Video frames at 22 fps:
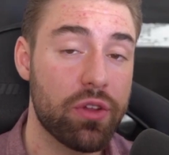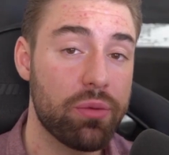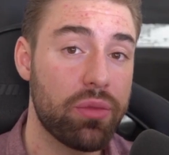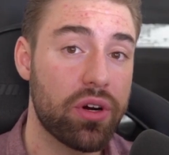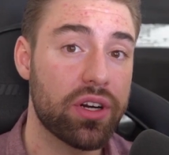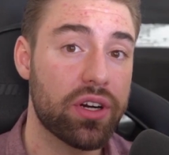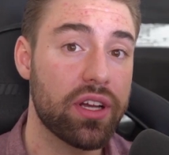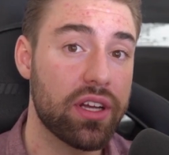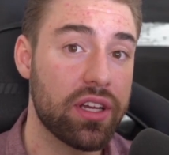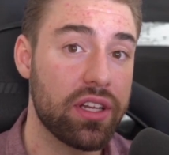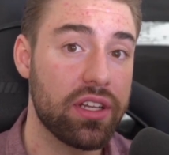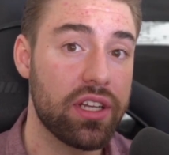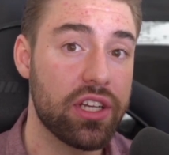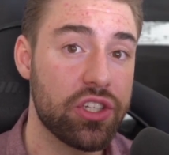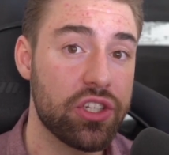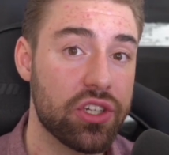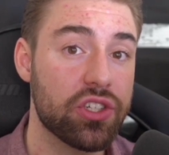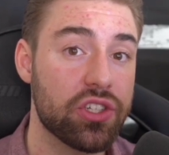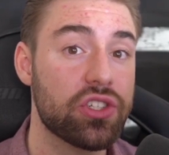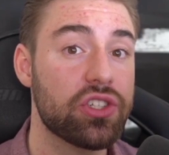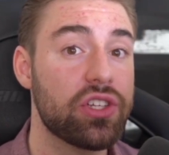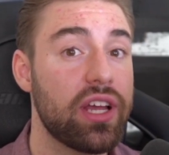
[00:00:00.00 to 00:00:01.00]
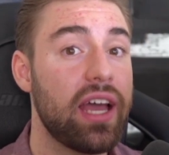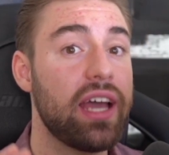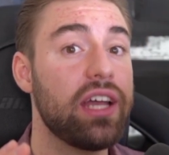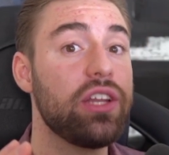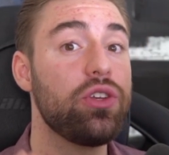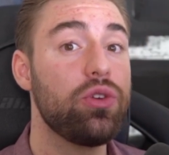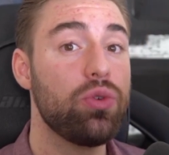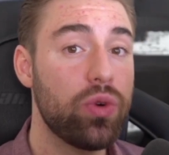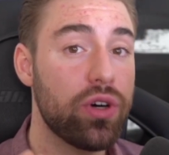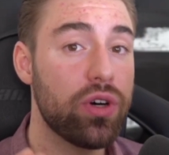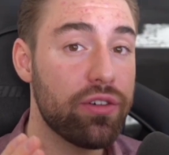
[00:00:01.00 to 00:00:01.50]
of the market conditions.
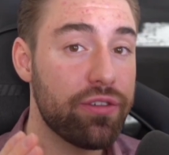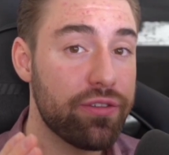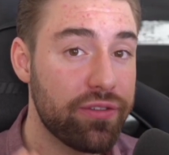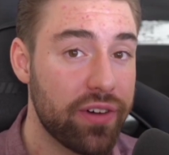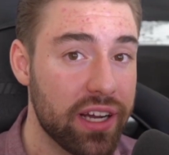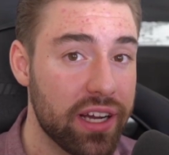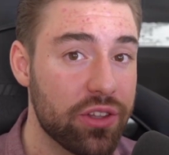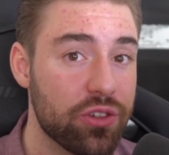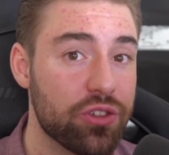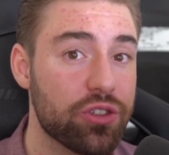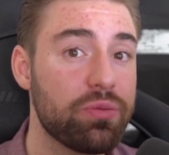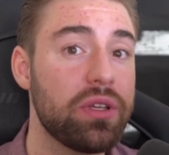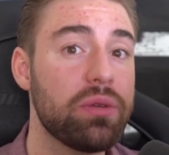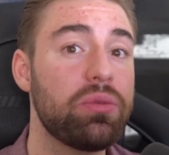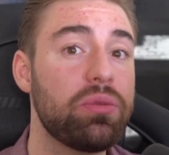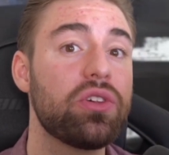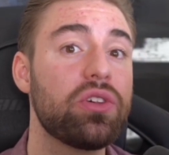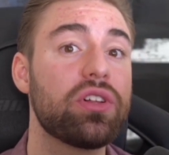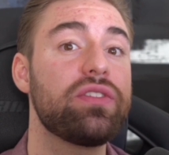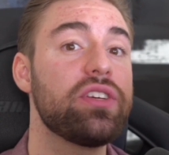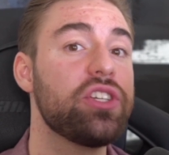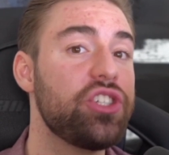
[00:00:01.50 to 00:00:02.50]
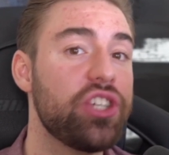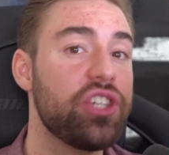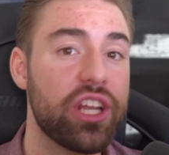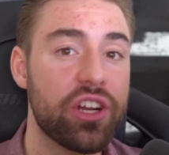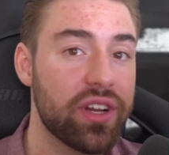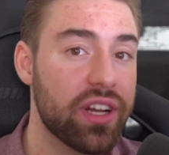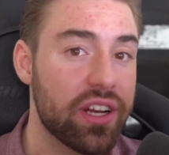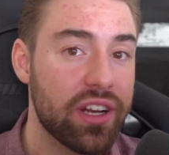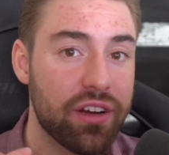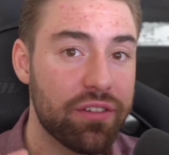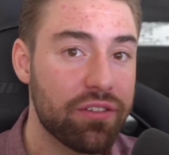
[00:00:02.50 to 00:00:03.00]
And you will find those people if you
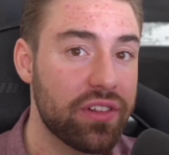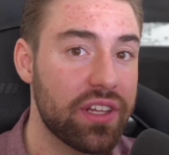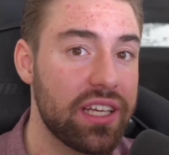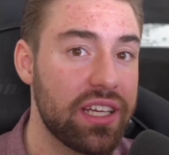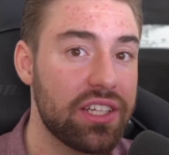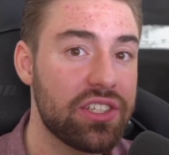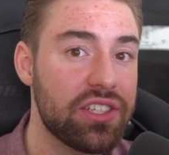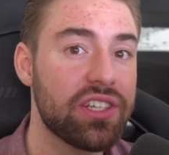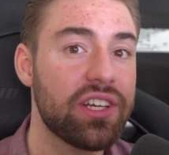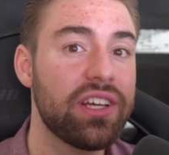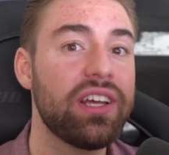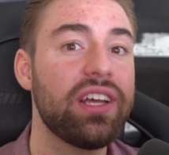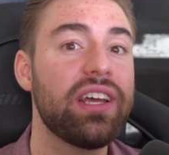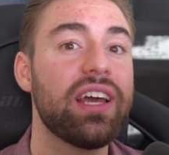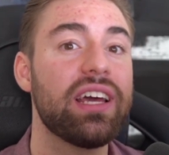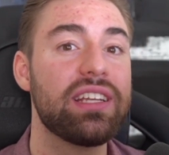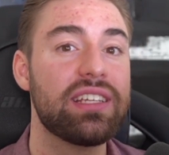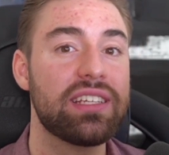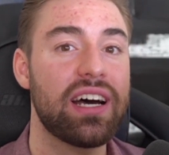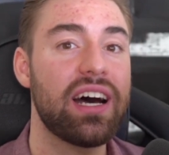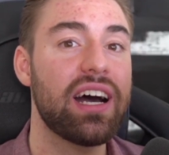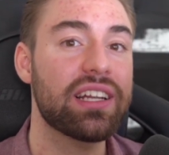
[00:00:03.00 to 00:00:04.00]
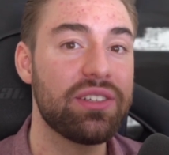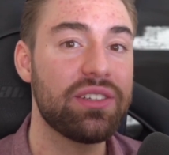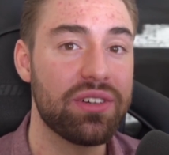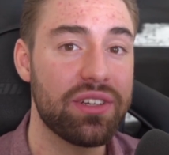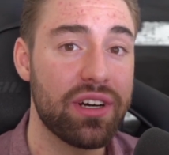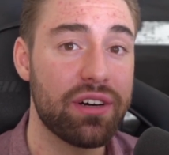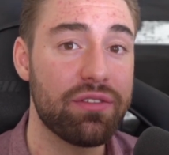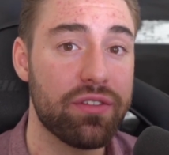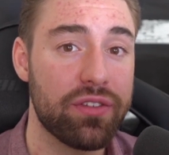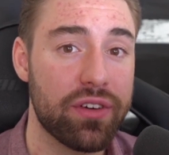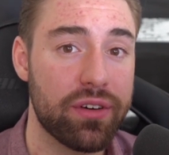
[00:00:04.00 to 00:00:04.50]
generate enough leads and talk to
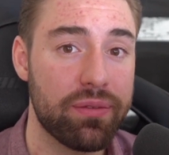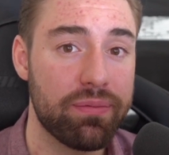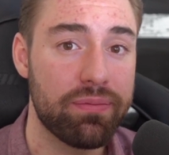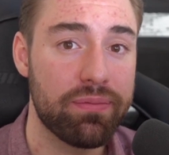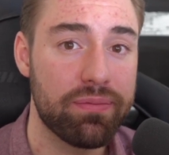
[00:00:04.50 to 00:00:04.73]
enough of them.